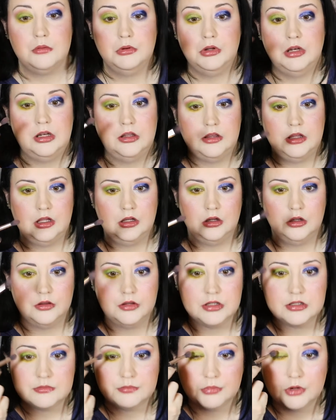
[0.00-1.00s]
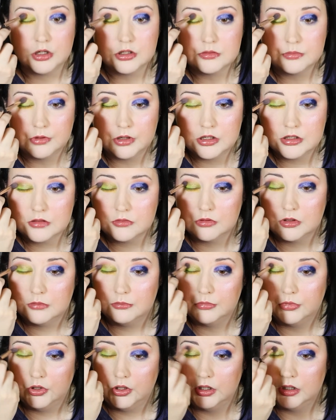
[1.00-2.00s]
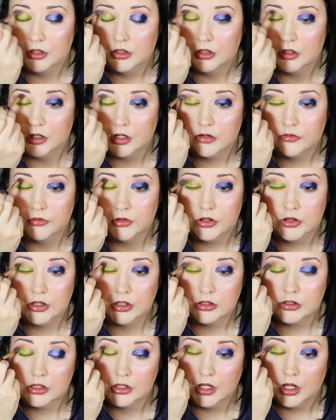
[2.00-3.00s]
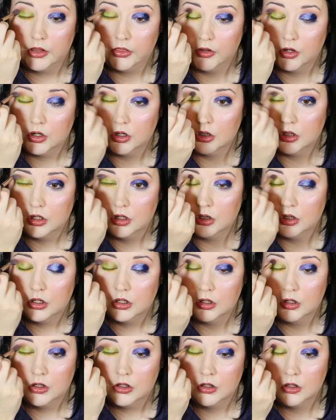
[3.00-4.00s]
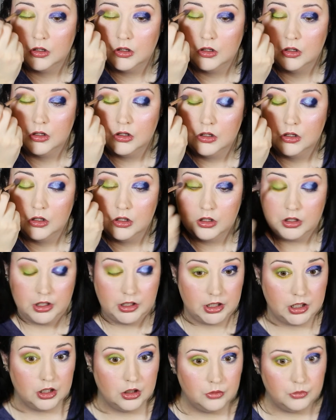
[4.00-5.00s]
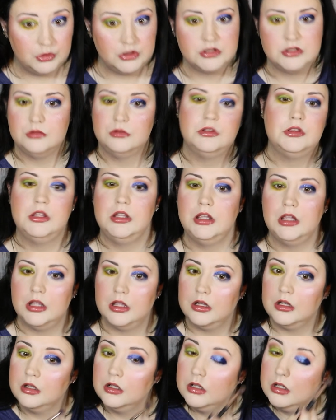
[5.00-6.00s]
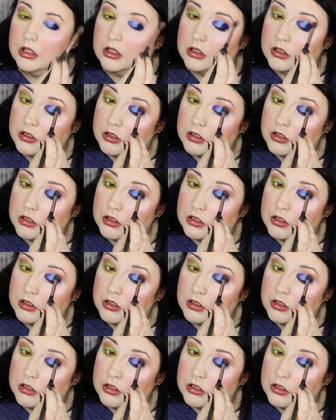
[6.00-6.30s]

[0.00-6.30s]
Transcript: really anything on this brush, but I just want to blend everything together like I always do at the end.